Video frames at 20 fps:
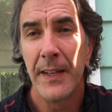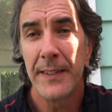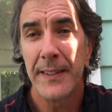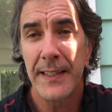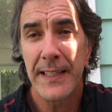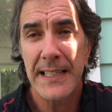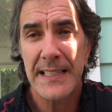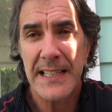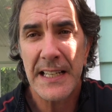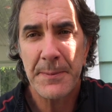
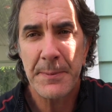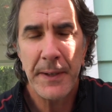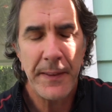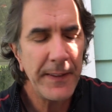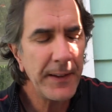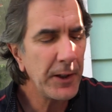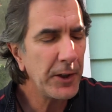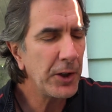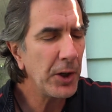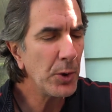Today's Ask Me
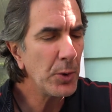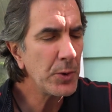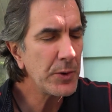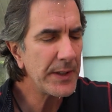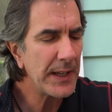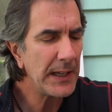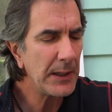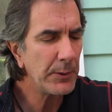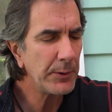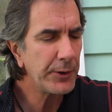Anything
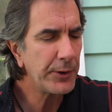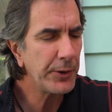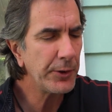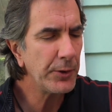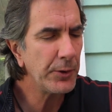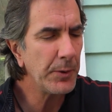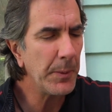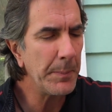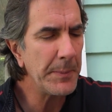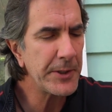goes out
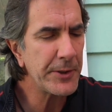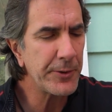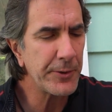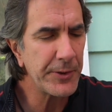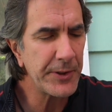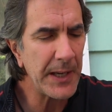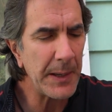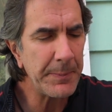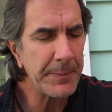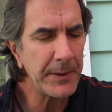to
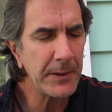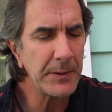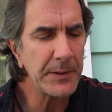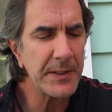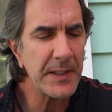Mr. Skeptical.